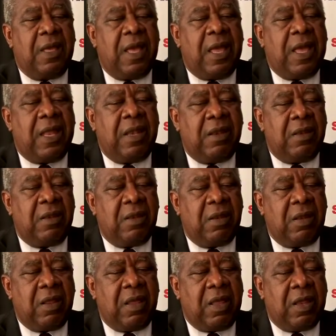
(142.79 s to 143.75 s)
and
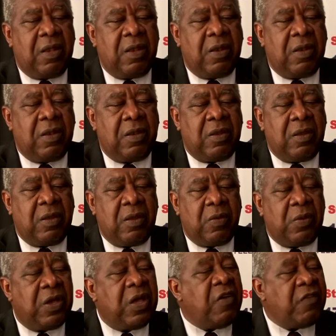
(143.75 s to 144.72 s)

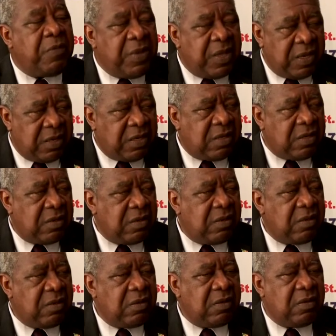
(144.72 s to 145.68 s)
our government
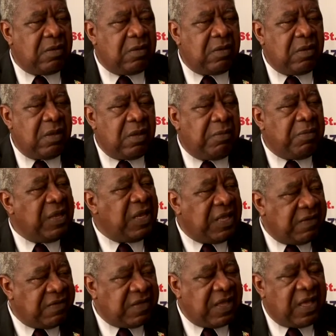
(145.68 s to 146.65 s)

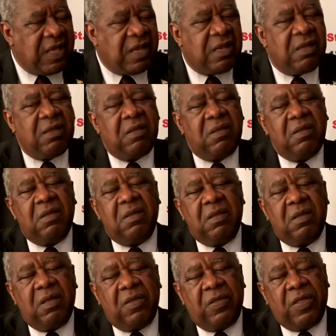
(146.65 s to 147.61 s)
believes
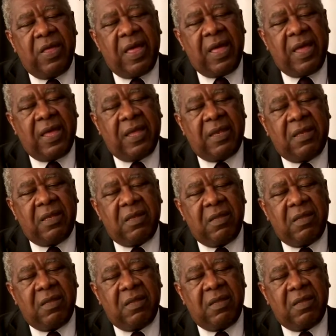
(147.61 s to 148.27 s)
that